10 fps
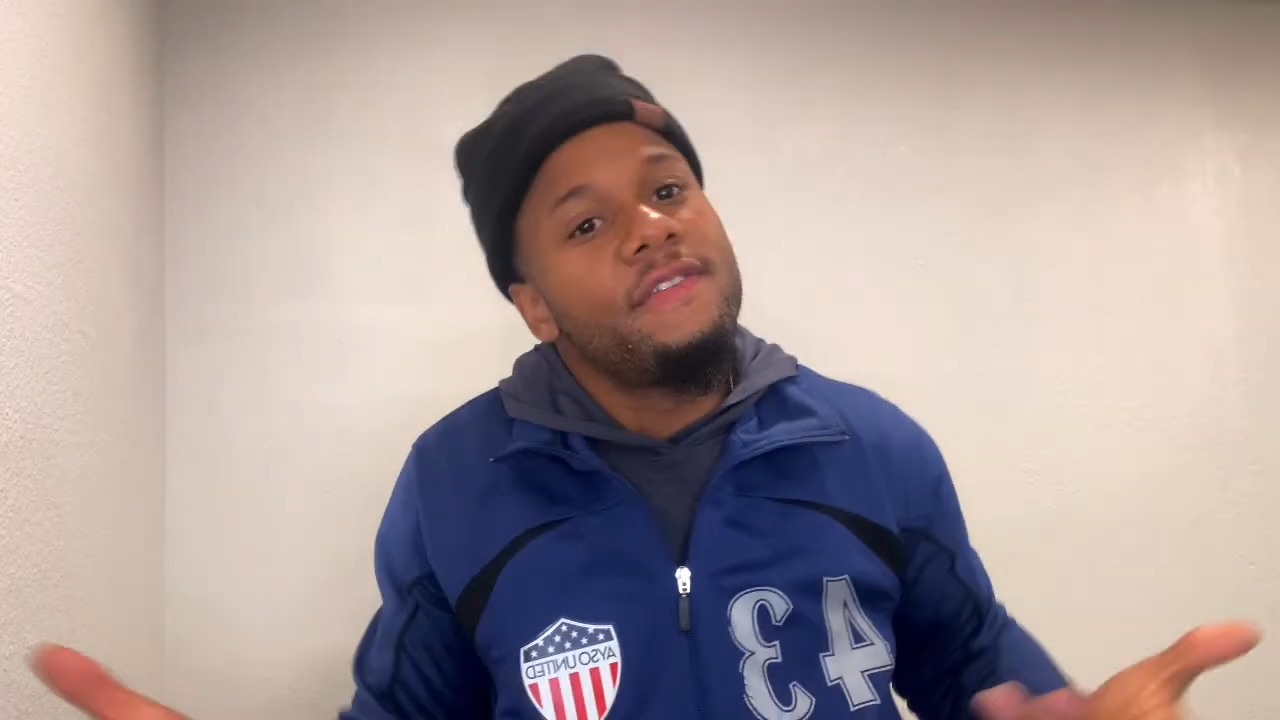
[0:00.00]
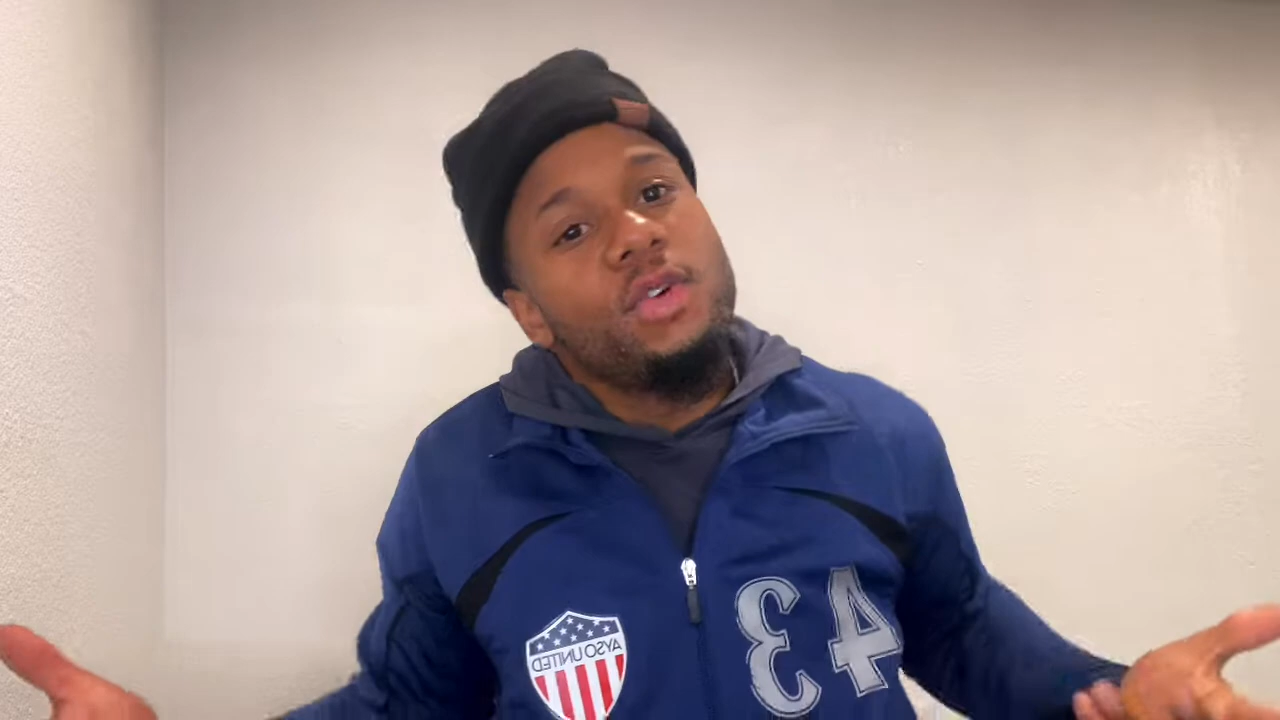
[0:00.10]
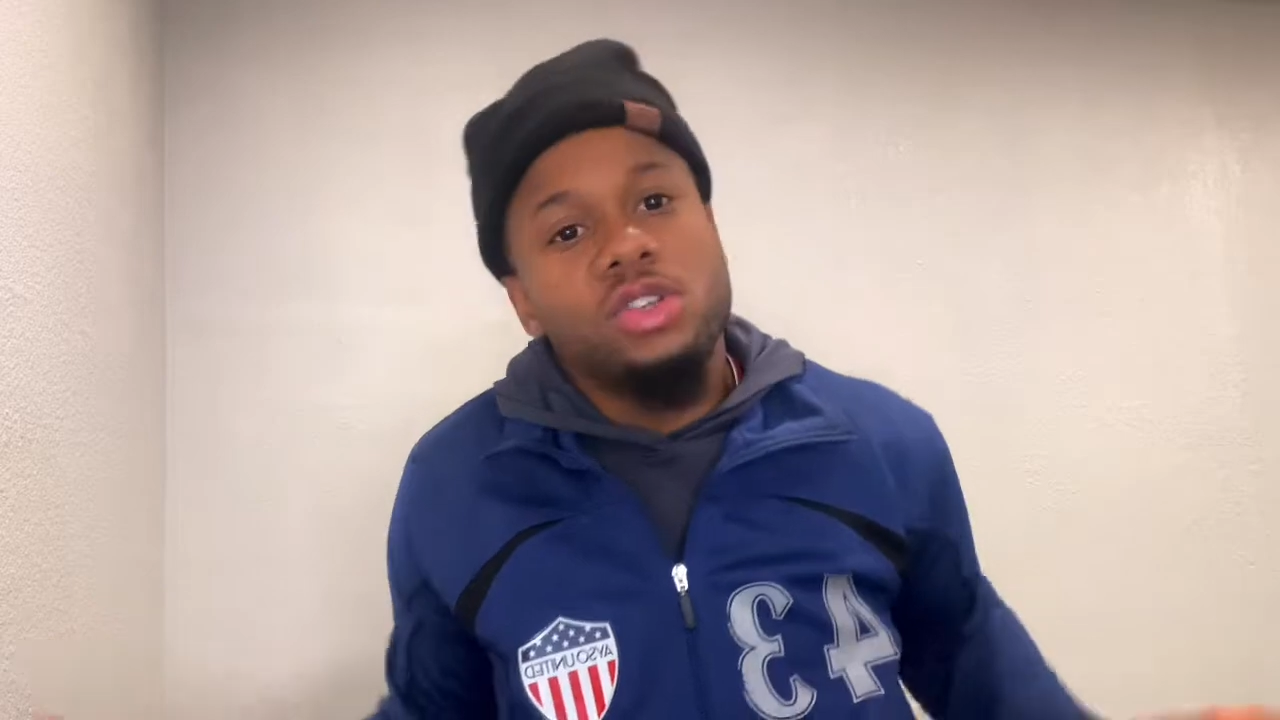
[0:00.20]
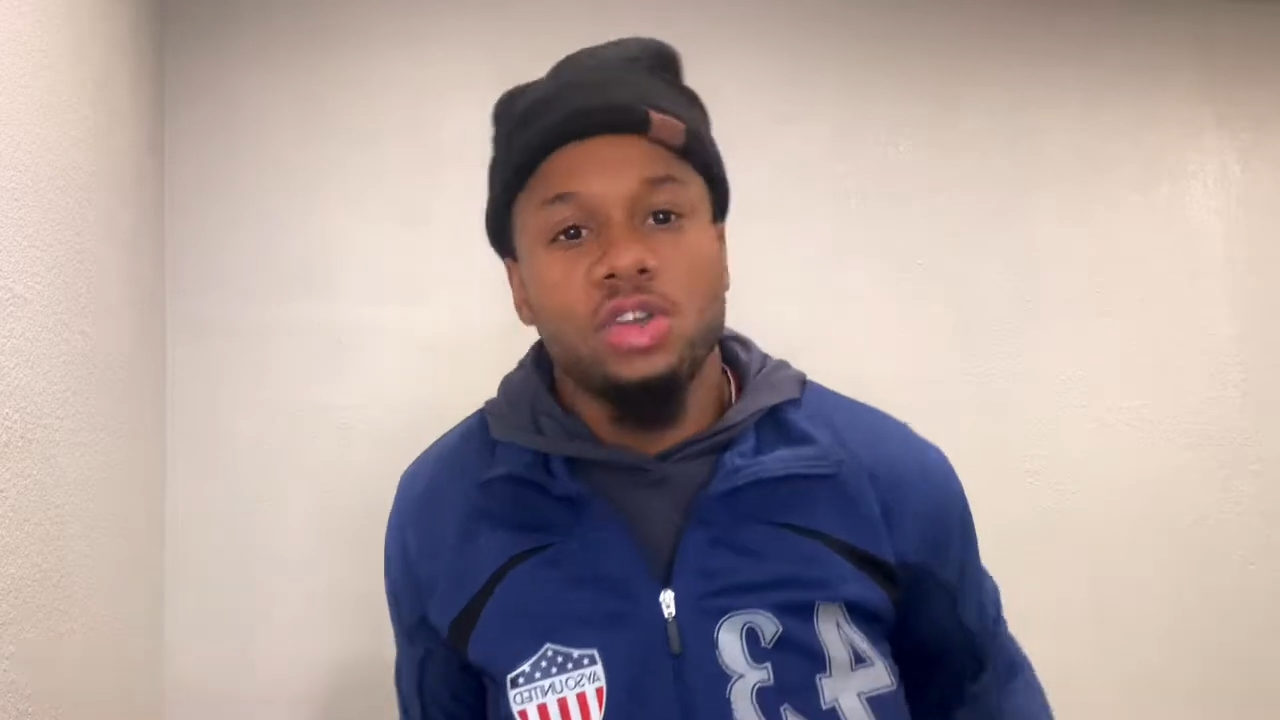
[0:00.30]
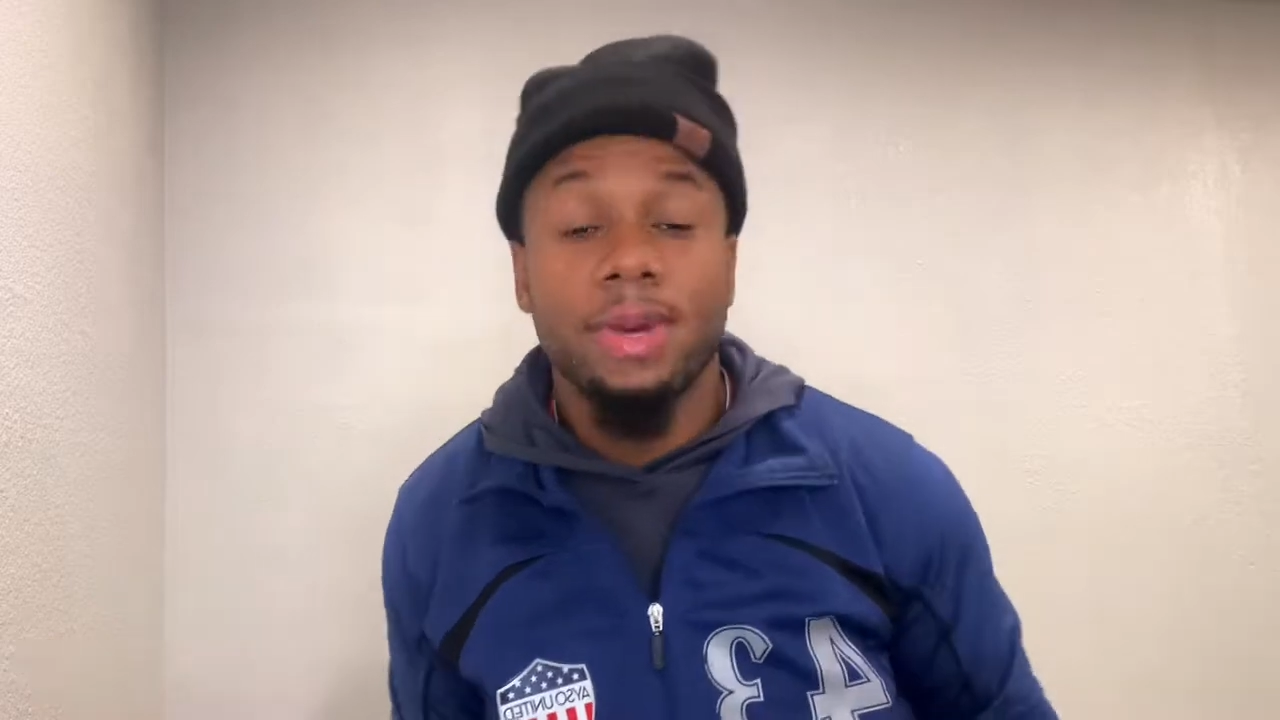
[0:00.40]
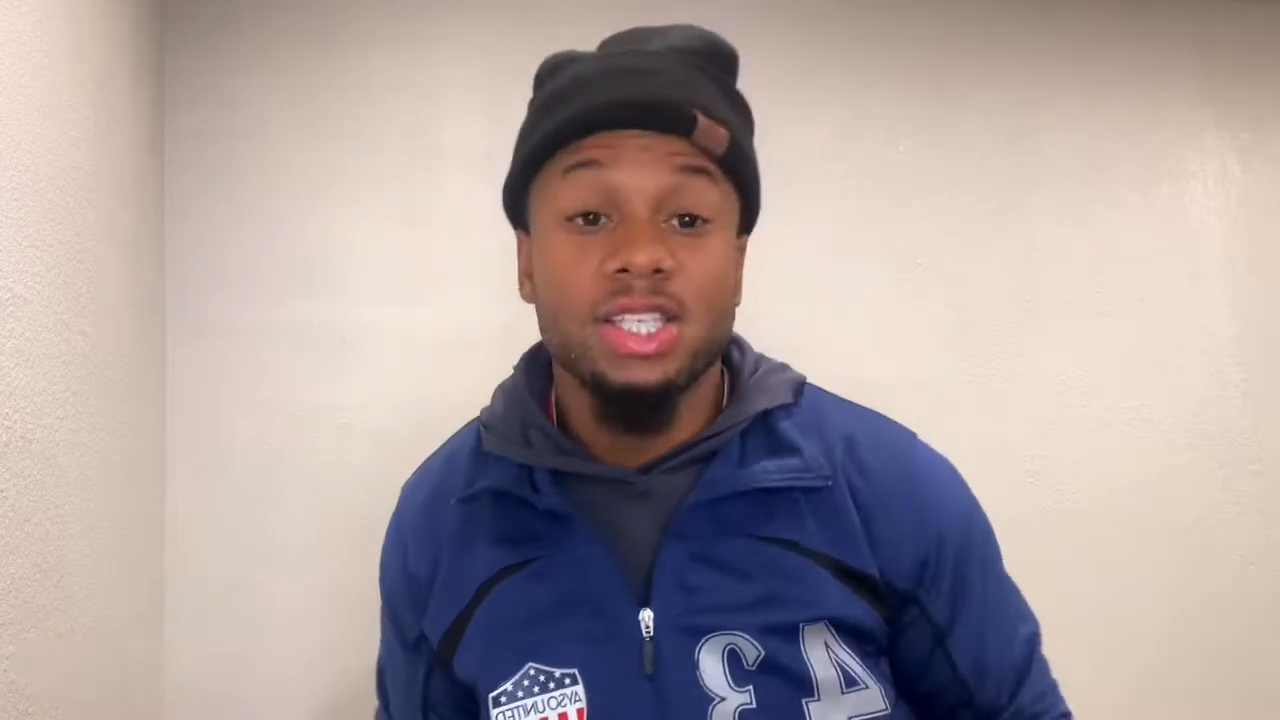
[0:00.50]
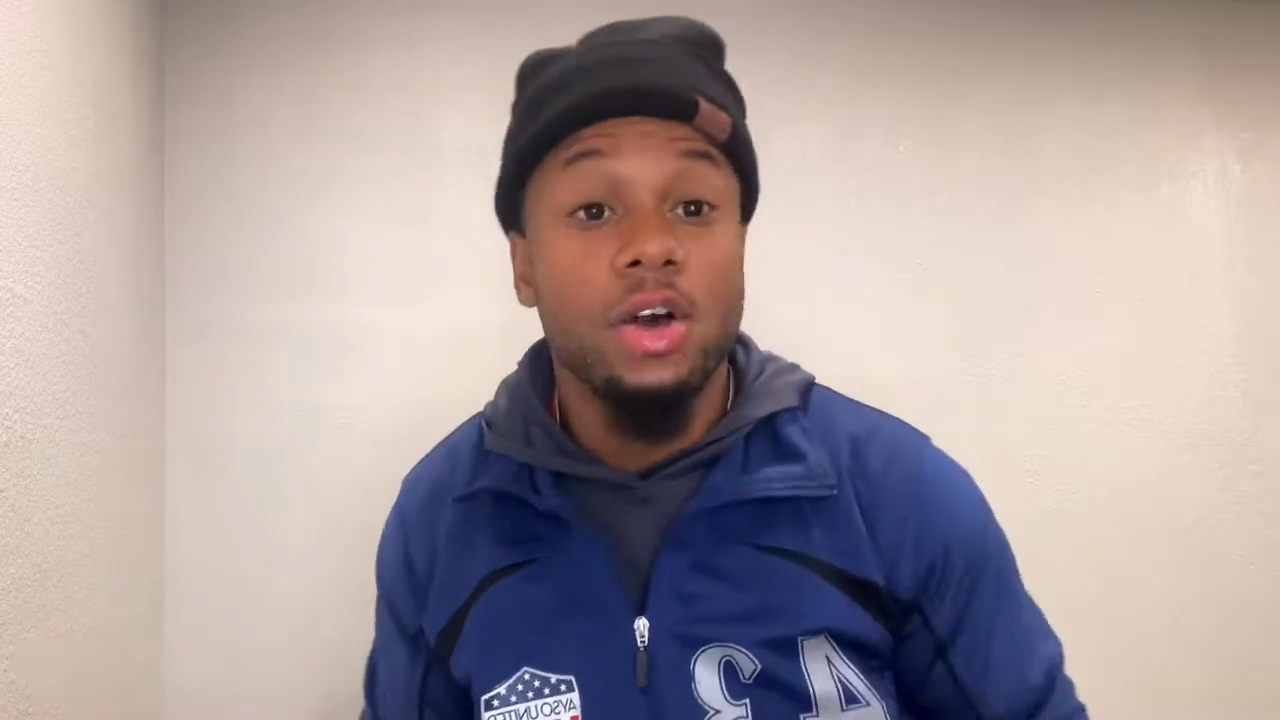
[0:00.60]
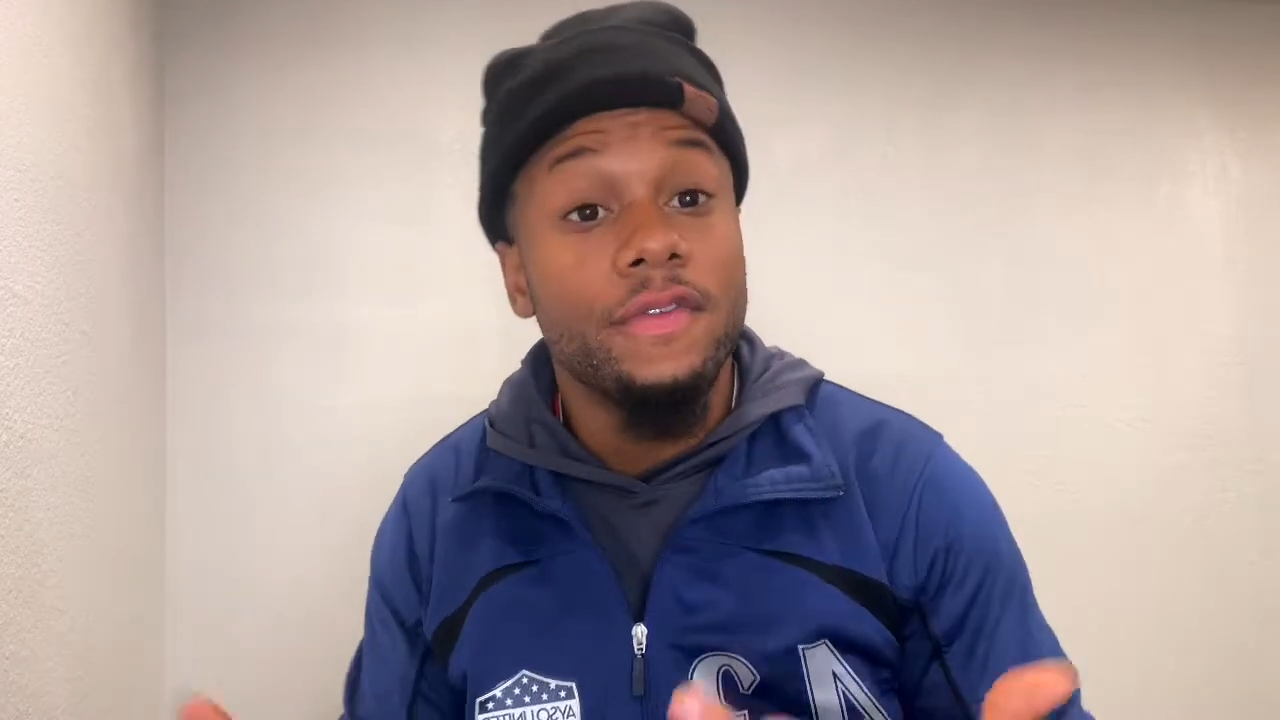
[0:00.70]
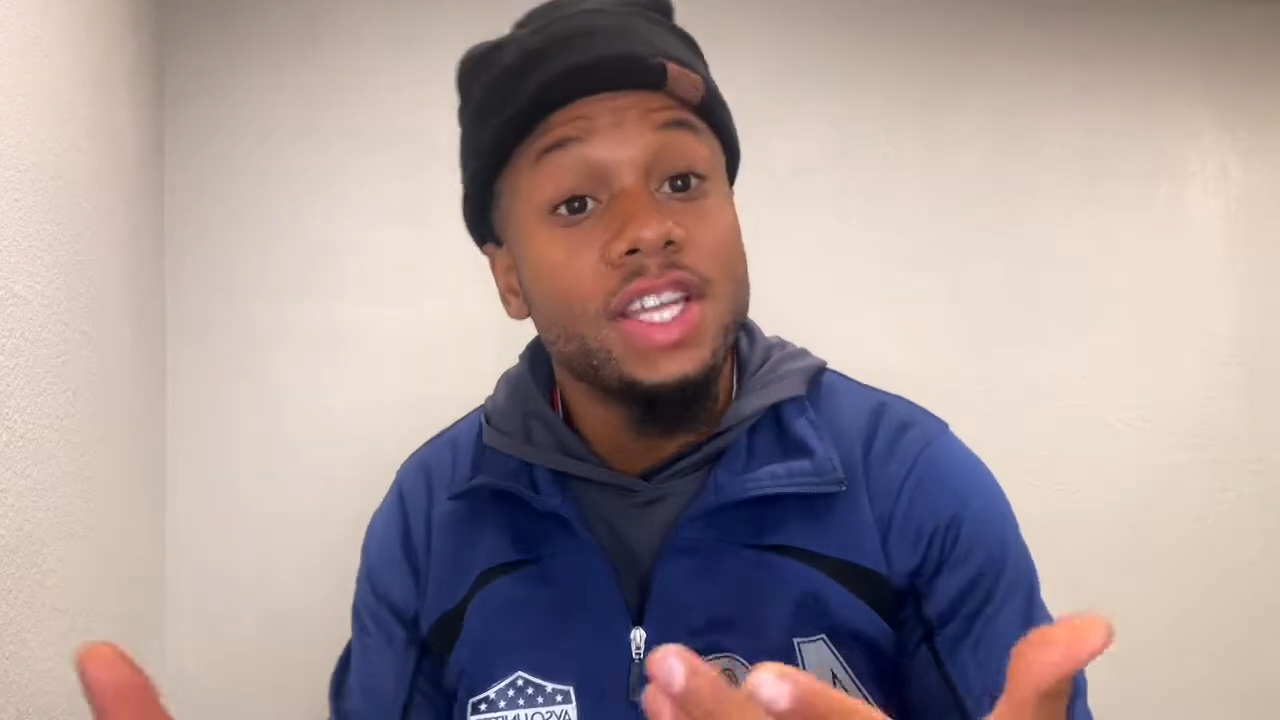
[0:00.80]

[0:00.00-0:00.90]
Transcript: focused on myself.